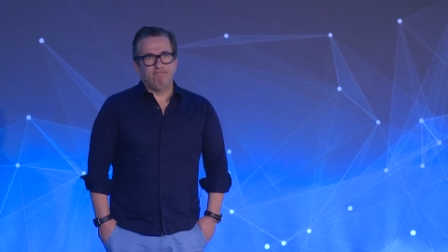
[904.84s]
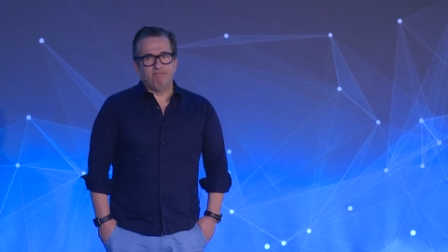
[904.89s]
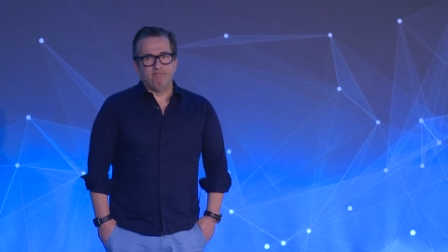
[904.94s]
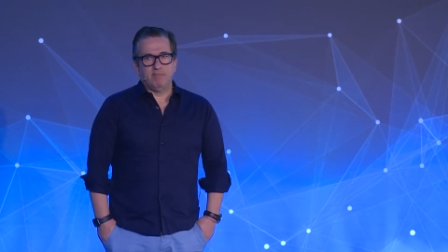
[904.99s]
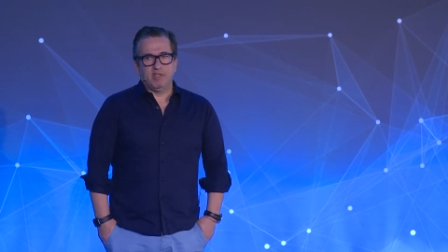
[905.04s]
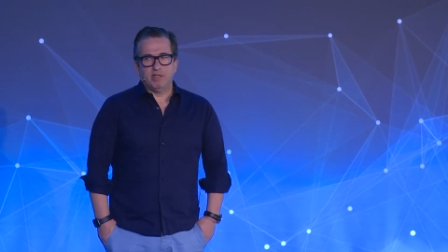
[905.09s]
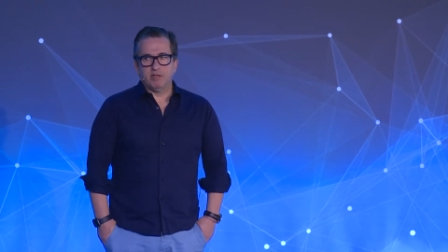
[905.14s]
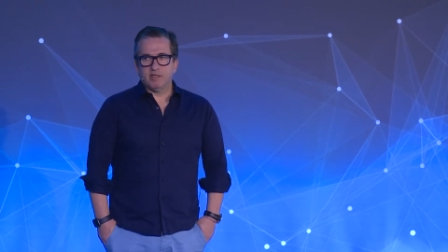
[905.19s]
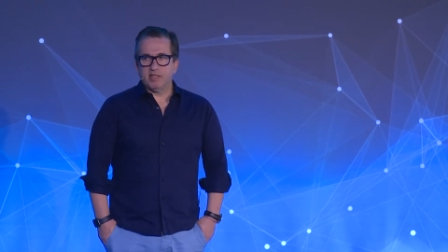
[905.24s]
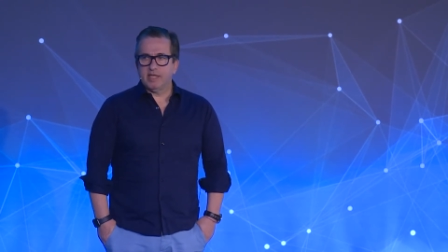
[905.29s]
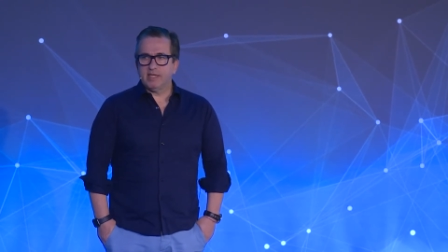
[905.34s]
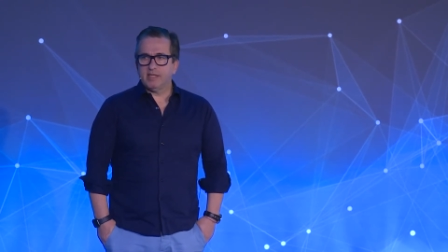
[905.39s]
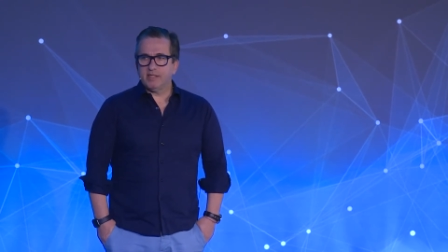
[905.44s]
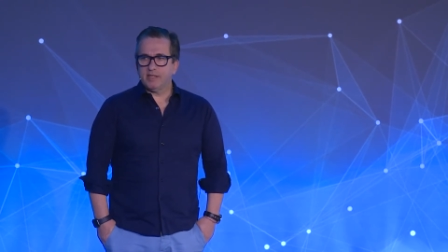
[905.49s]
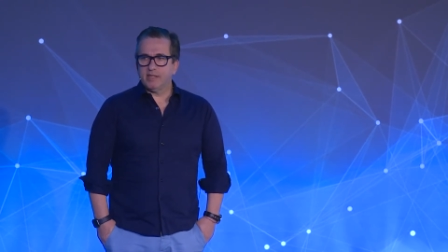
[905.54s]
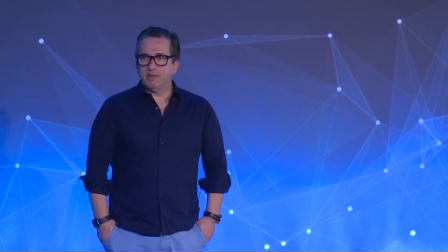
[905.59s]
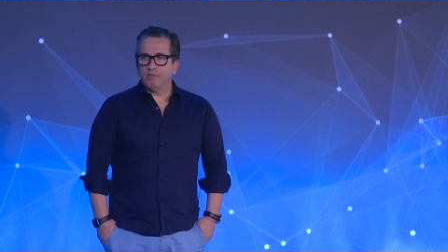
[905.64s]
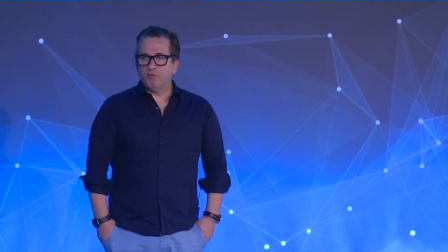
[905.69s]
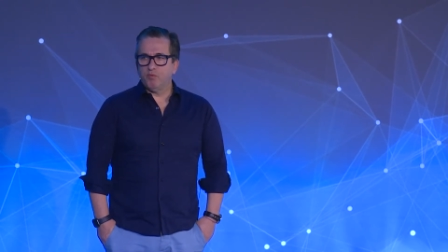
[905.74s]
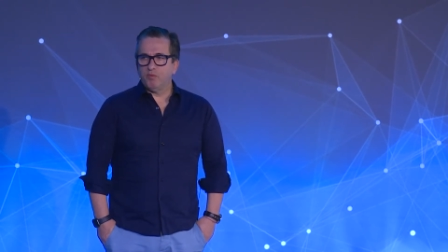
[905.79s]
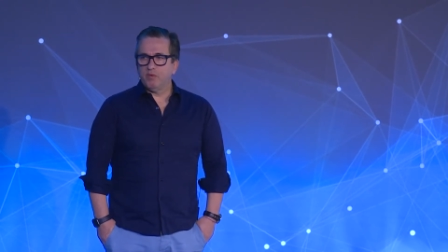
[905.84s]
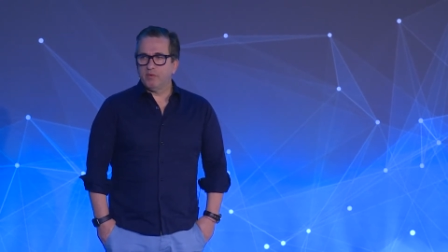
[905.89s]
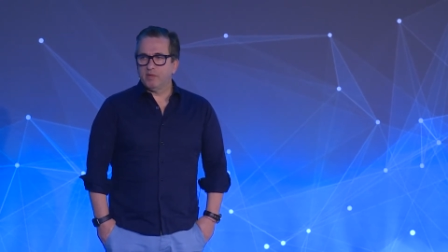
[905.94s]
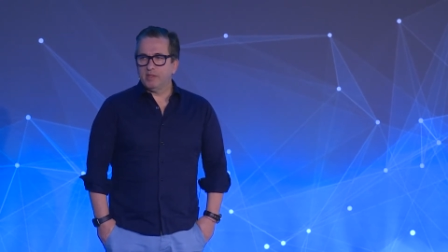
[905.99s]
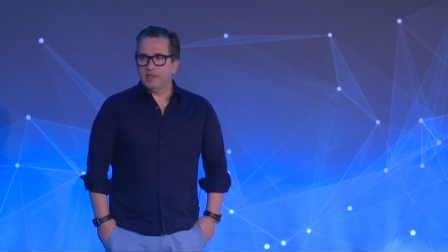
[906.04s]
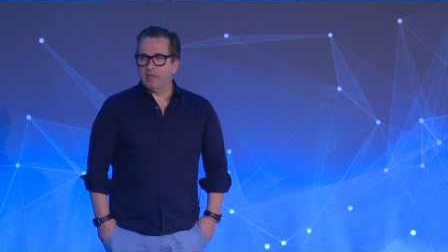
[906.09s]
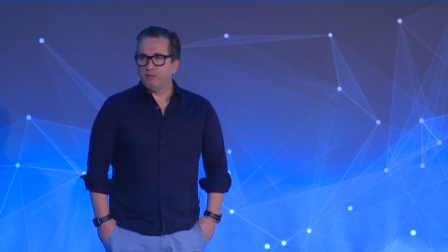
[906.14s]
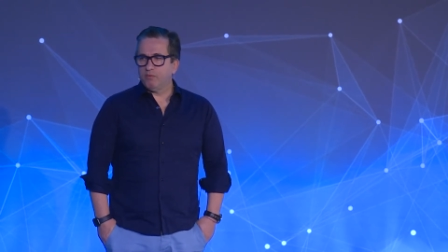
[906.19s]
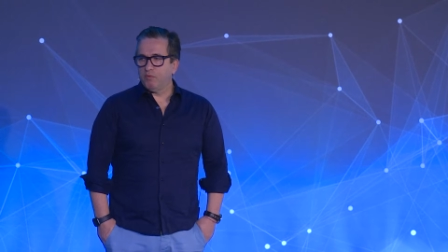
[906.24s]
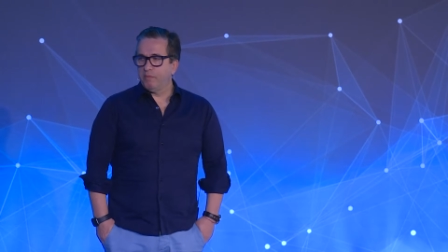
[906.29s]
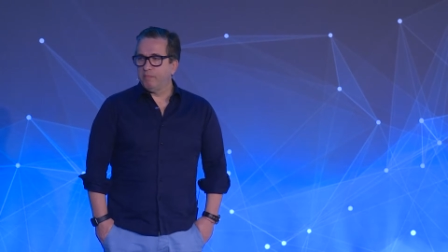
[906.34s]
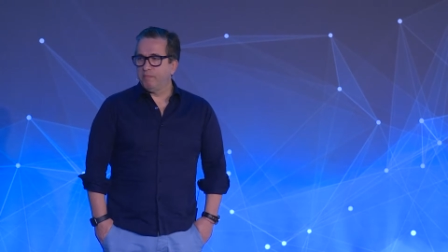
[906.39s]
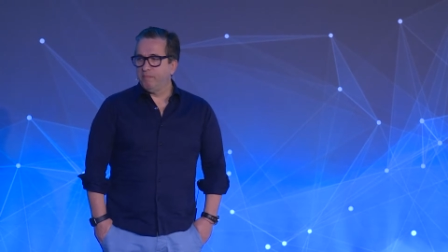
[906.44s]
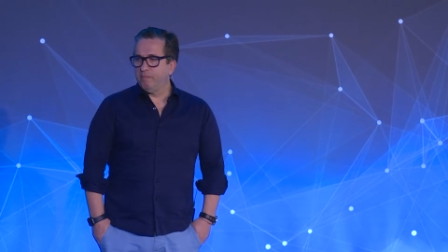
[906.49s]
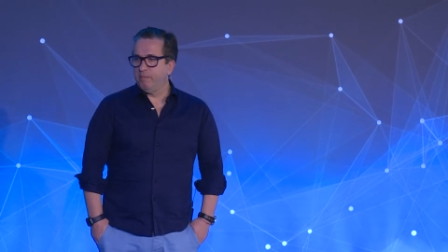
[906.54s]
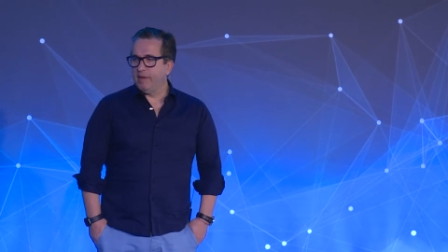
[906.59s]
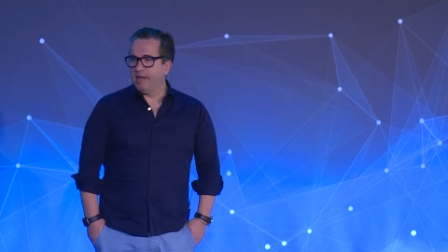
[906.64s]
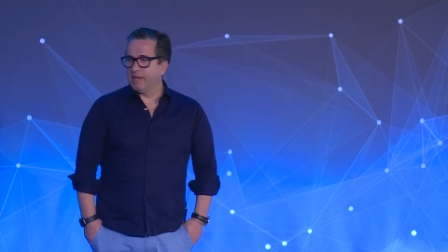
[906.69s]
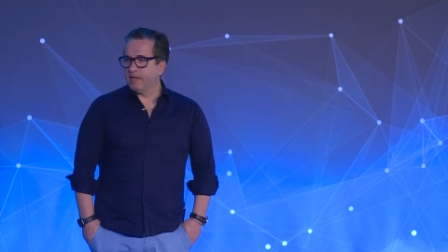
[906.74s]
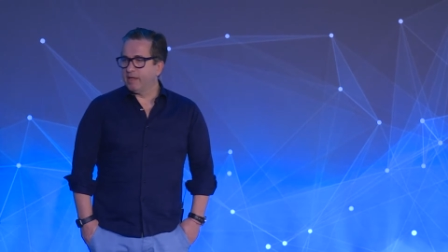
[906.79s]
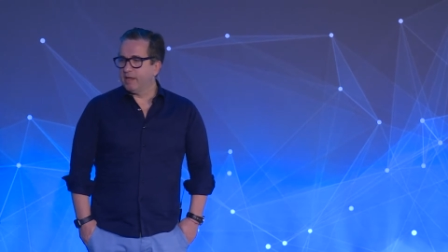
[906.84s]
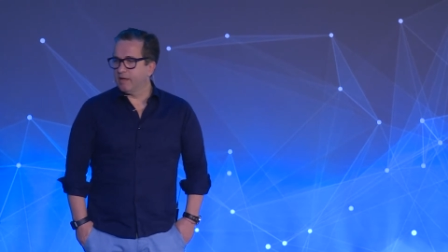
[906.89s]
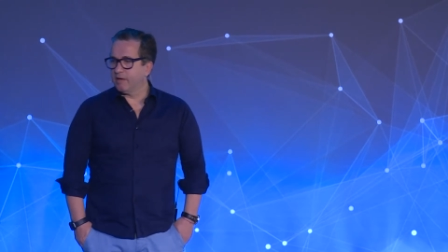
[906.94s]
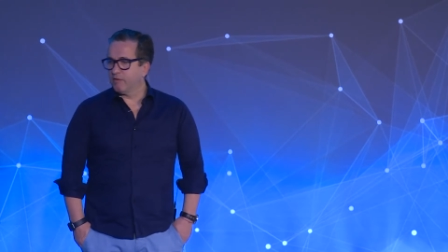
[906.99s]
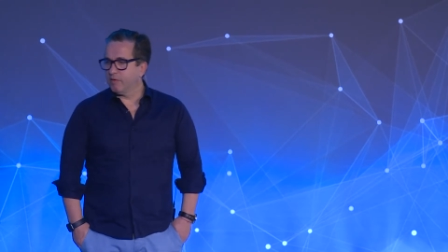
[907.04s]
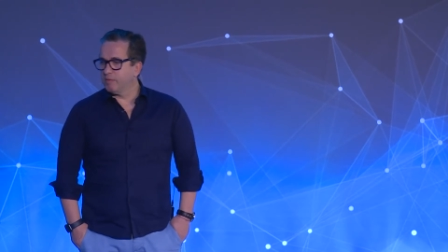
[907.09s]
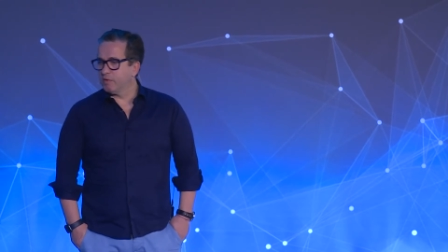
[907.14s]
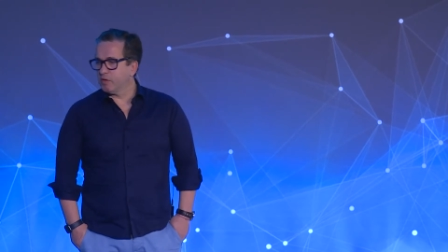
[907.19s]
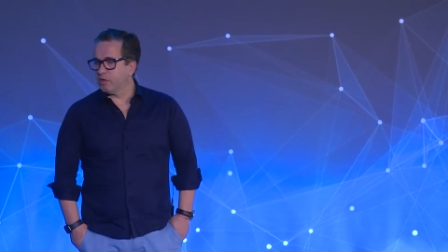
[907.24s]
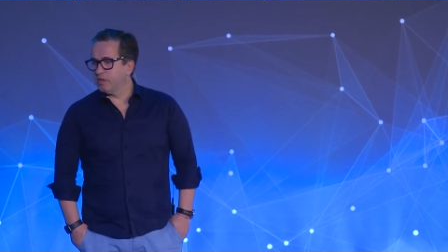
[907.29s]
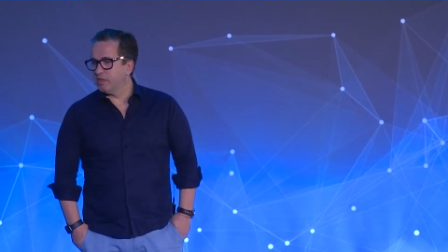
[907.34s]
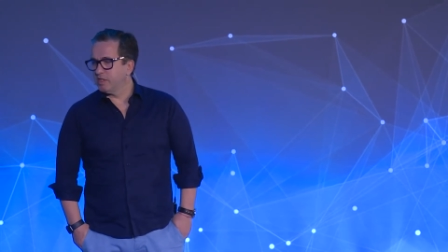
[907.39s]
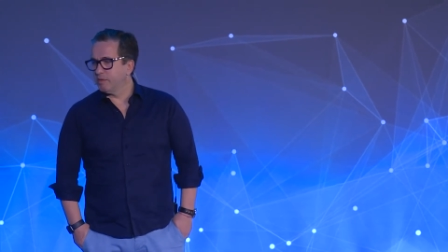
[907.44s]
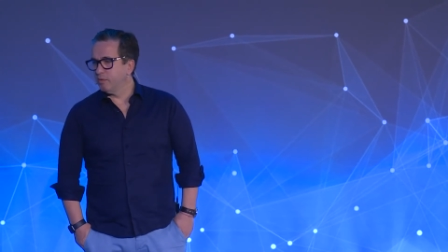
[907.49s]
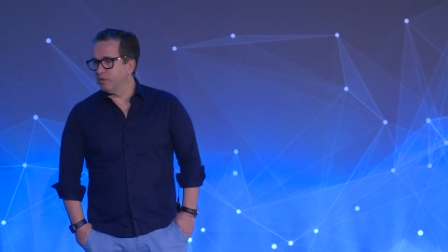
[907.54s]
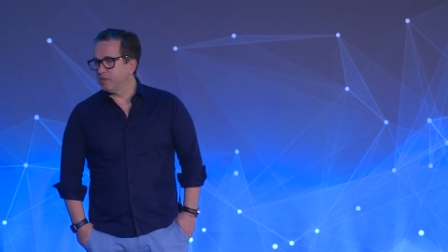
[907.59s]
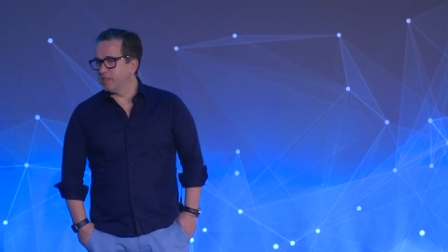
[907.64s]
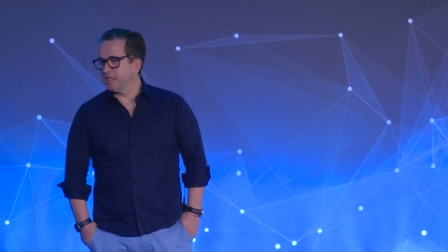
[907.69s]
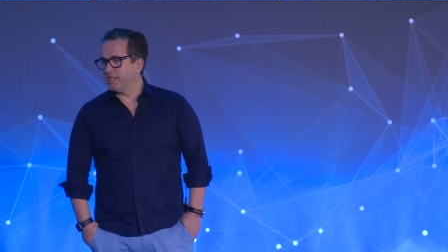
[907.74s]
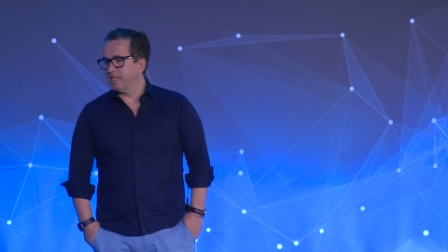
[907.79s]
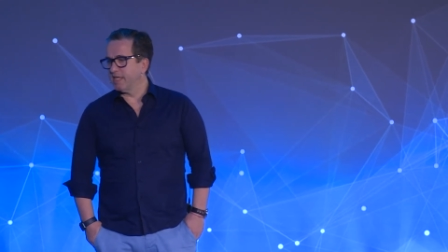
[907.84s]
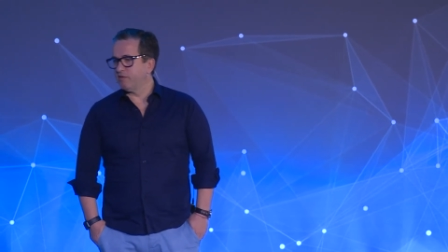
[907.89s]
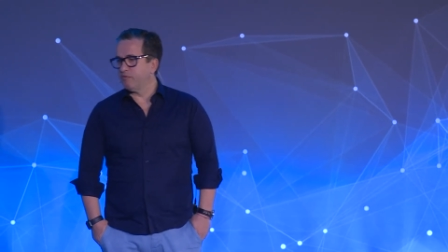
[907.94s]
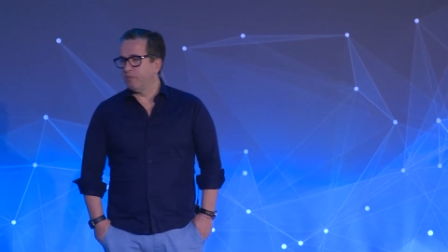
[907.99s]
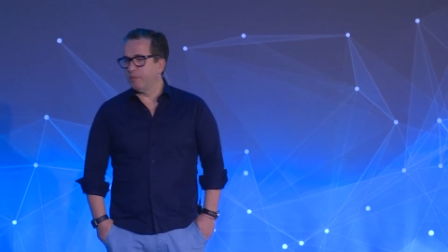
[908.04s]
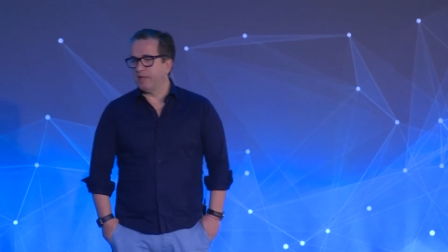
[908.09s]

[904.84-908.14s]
You know that that would make uh, cryptocurrency more successful.